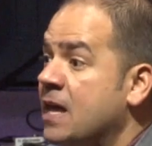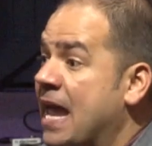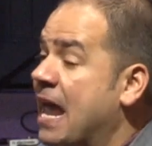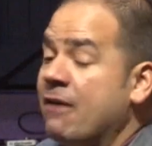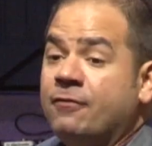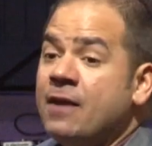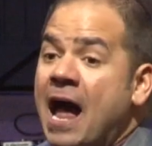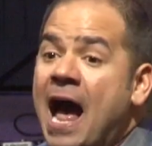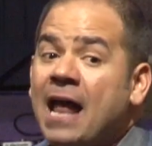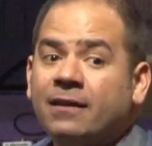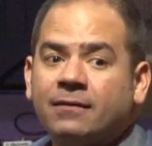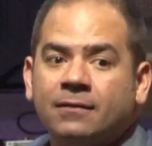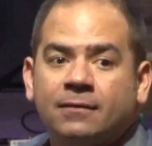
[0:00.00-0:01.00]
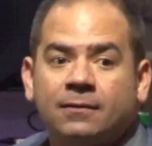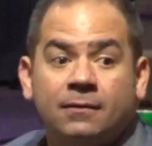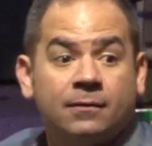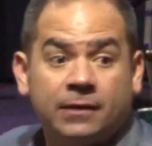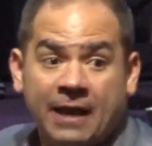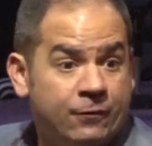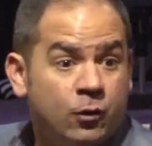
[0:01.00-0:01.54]
If not,
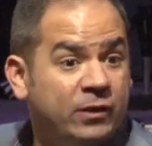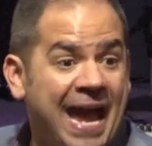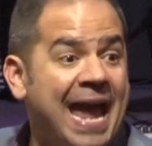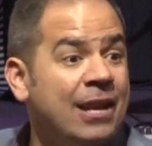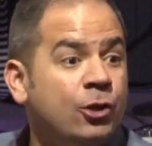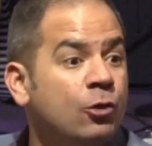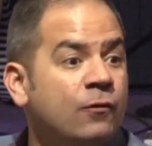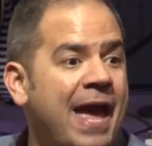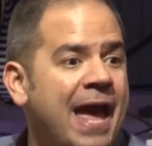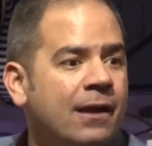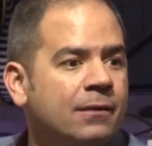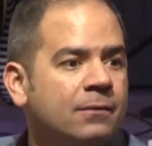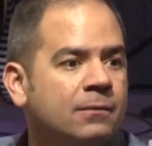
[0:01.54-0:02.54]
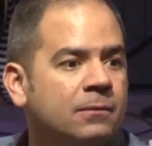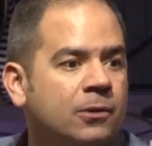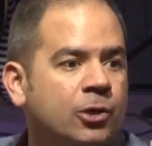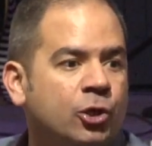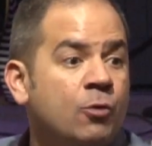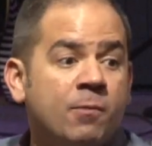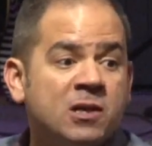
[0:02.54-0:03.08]
if you can't do that,
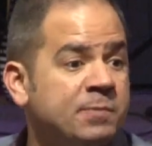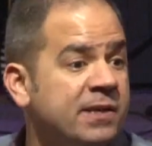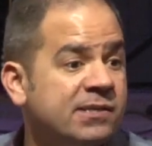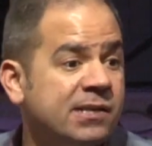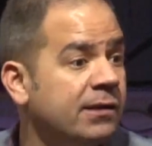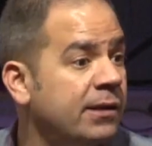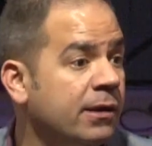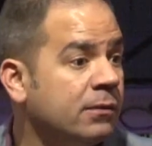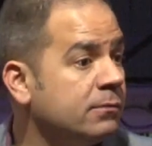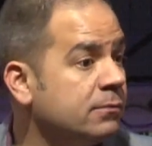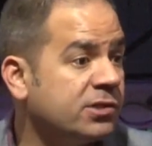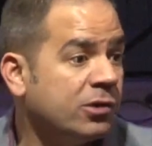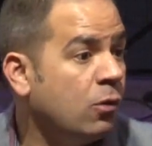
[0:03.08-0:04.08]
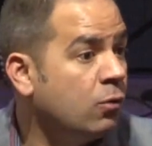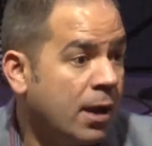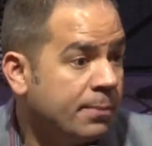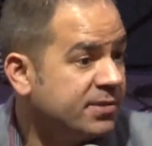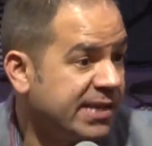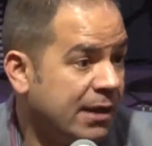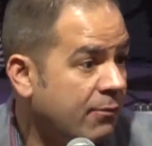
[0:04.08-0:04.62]
you must be sitting here so
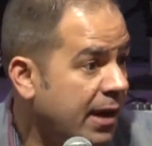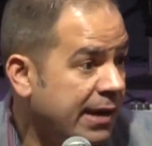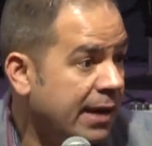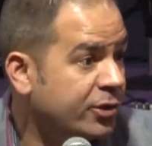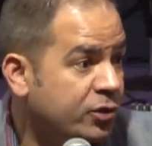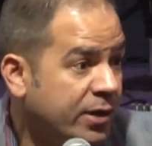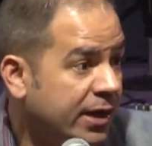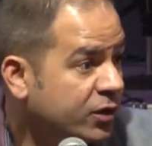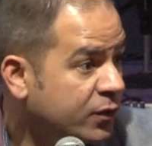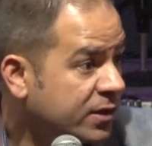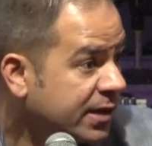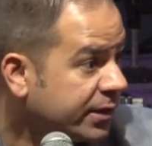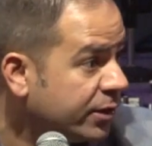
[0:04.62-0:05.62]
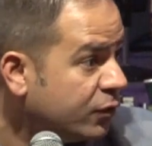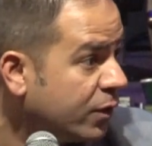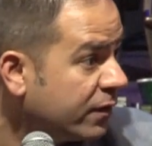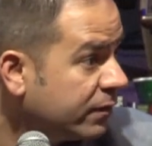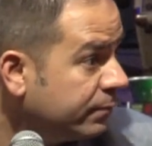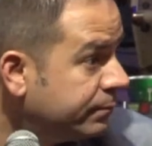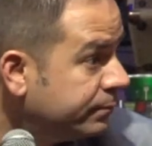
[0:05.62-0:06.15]
upset right now that you got to dress like you're dressing.